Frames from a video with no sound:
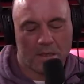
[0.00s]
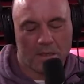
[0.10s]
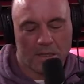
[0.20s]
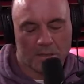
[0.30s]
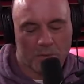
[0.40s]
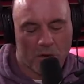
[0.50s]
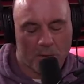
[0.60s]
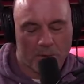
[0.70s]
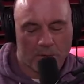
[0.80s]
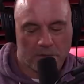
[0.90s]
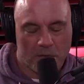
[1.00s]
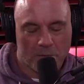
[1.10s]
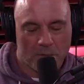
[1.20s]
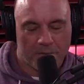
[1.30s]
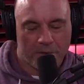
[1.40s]
that gets brought up all the time
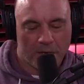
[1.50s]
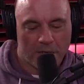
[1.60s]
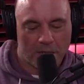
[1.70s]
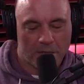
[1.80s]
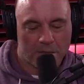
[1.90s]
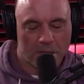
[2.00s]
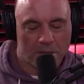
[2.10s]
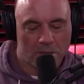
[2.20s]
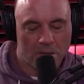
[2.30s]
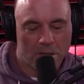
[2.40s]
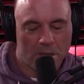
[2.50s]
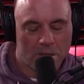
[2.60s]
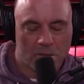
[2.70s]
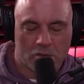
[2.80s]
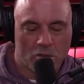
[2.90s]
about fighting is that
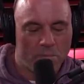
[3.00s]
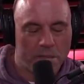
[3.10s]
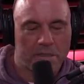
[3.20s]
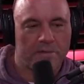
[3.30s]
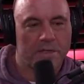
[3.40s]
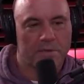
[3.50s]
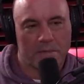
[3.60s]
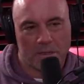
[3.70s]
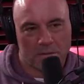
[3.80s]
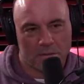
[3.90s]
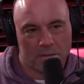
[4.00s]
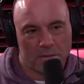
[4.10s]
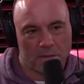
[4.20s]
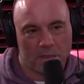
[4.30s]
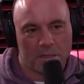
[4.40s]
so much of it is mental
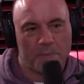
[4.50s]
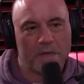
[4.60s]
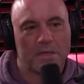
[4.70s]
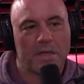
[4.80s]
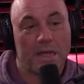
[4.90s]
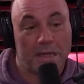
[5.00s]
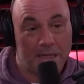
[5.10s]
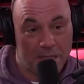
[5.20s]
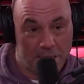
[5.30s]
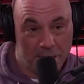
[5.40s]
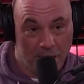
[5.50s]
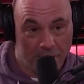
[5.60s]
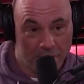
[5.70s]
especially at the elite level,